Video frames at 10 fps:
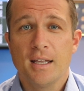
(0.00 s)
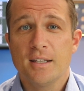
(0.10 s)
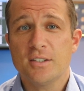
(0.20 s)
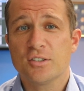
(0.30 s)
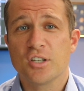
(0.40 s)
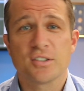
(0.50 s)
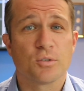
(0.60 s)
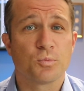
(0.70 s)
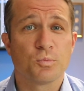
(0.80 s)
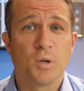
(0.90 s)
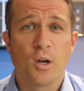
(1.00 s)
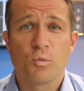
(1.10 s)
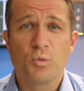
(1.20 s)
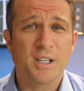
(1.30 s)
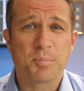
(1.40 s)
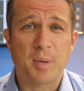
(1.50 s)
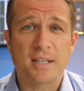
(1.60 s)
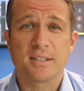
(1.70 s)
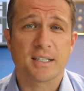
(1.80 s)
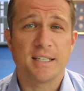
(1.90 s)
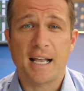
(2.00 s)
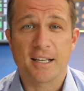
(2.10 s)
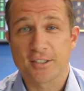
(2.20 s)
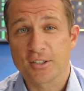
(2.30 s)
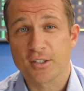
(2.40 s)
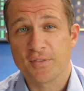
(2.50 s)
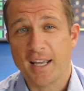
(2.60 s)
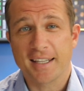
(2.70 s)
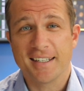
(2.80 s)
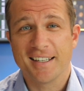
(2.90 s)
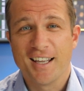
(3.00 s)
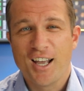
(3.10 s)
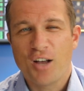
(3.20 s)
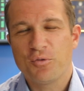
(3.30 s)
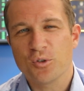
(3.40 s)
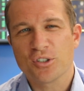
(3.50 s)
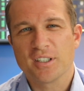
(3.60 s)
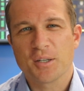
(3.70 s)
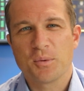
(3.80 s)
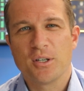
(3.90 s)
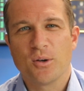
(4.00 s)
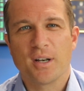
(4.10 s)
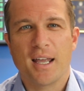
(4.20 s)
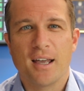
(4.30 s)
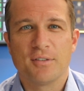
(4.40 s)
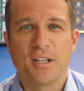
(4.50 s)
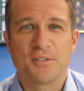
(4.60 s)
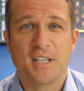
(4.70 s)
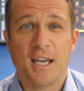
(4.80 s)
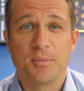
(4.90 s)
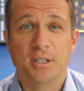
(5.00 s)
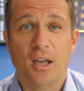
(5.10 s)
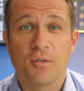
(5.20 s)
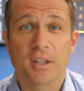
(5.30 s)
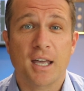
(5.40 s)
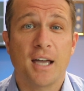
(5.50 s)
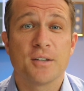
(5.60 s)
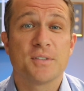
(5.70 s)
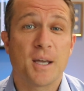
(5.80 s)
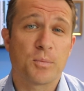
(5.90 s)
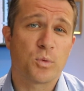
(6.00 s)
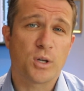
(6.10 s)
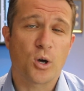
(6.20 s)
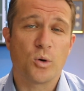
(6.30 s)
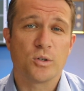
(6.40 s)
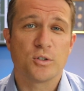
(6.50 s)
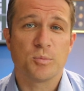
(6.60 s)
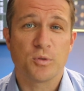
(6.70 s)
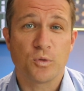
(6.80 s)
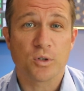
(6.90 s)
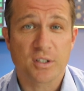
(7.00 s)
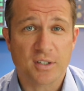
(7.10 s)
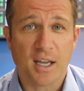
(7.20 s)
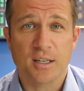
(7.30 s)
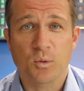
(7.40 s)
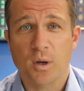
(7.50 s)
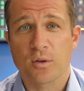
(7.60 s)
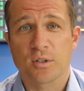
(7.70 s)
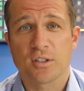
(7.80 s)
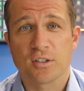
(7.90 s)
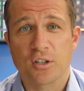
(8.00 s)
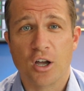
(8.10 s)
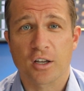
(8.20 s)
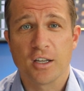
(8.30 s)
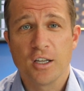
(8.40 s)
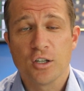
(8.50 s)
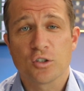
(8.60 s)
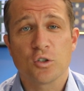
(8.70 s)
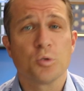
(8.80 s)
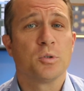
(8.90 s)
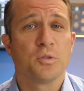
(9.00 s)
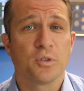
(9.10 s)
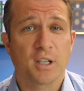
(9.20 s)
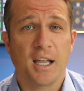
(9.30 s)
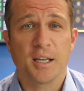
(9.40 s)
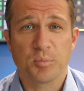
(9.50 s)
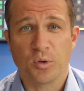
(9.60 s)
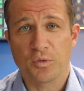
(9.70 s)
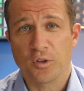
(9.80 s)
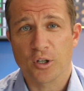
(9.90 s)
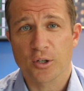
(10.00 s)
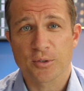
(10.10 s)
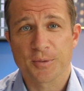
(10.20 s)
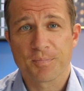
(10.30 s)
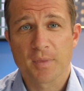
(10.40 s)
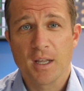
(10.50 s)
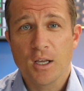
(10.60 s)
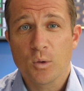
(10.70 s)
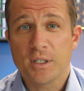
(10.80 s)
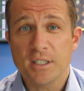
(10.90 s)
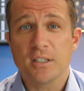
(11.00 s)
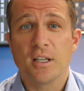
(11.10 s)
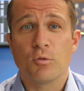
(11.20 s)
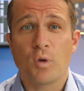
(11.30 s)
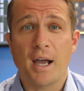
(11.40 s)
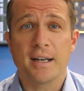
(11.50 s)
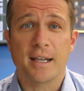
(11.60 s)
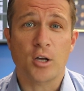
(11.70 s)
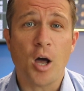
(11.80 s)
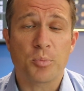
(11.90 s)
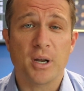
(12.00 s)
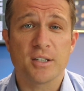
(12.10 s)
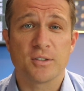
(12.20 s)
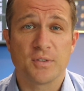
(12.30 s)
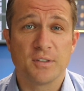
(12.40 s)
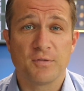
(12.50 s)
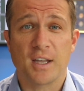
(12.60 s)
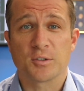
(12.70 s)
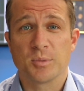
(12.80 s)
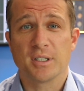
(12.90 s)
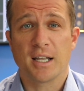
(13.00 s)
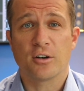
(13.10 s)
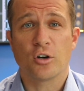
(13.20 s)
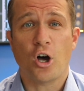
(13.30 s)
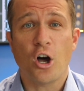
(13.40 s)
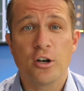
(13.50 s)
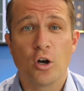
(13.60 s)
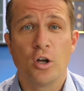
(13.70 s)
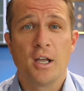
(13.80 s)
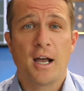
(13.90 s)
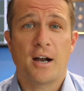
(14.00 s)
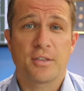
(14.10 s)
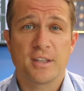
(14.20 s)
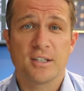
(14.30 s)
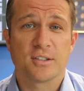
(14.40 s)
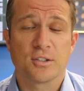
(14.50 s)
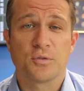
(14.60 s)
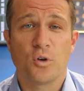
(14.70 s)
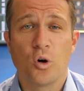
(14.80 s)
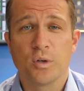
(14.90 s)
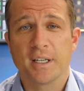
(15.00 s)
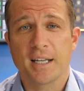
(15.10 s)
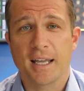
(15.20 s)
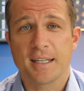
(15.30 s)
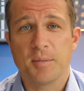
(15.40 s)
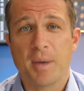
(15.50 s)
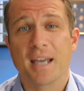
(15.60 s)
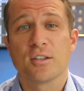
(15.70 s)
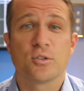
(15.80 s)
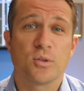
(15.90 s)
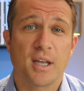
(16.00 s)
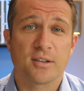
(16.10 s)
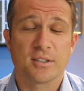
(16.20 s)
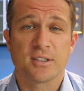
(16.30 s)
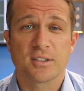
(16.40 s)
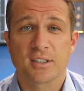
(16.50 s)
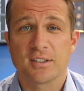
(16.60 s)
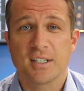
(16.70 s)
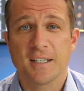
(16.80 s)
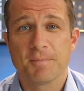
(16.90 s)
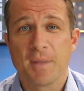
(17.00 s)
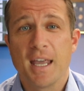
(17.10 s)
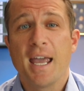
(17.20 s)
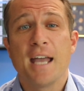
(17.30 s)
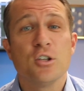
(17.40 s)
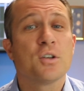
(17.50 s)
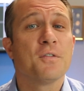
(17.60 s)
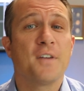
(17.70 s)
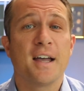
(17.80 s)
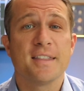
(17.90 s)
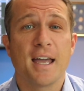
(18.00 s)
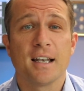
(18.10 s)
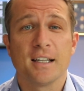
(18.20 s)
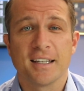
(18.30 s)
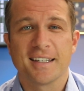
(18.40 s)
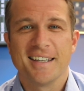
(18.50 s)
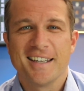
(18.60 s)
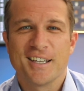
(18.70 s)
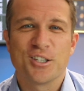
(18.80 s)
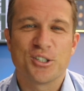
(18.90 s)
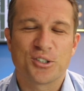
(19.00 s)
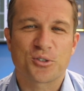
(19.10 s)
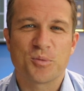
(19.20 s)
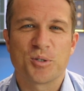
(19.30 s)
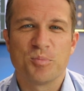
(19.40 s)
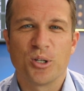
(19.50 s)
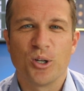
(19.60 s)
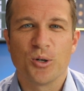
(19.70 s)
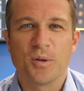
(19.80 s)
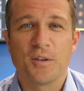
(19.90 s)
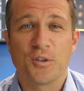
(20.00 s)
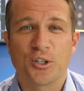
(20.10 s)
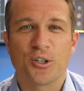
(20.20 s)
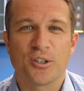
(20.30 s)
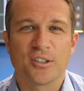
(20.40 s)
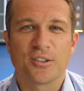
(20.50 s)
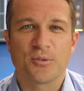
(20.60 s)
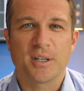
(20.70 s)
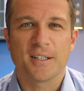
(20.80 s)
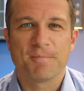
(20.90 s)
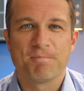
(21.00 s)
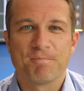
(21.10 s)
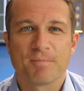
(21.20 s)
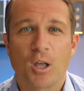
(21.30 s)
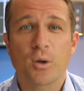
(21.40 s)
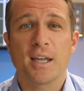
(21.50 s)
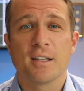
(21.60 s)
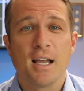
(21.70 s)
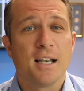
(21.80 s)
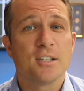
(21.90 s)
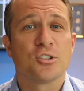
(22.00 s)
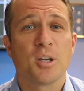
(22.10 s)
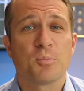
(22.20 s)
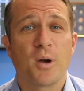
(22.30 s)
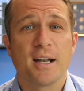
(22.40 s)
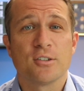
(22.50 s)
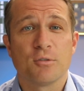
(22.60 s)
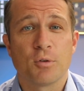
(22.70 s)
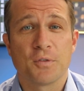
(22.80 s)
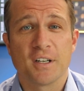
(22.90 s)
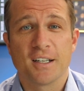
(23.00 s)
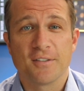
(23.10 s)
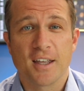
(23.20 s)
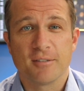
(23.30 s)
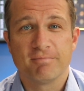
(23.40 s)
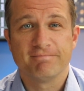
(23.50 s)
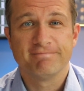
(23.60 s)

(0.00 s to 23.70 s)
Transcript: This is just a really basic analysis of Nike. Unfortunately, we don't have enough time to cover the kind of depth we go into before deciding whether it's a stock suitable for client portfolios. We did write a comprehensive investment letter on our thesis for owning Nike back in 2016, and you can find that link in the description below if you're curious to read it. Okay, let's jump right into Refinitiv then.